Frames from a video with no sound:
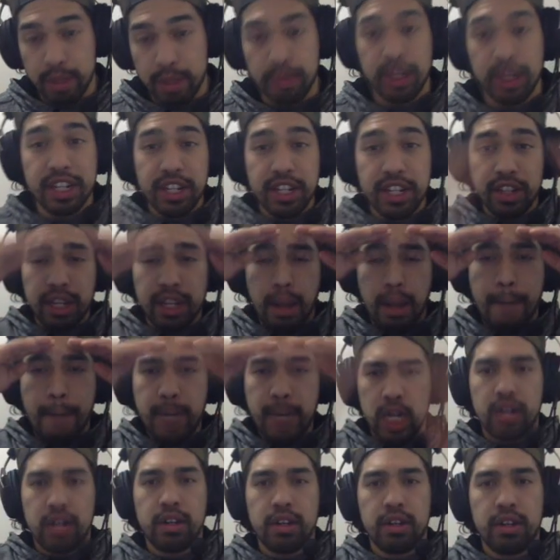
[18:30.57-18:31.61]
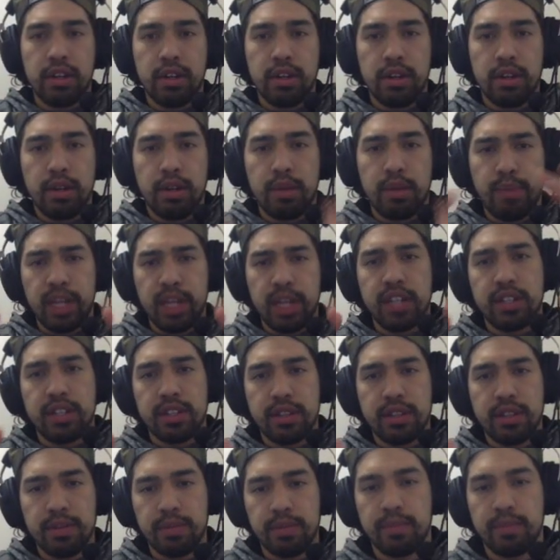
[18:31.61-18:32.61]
But until then, peace.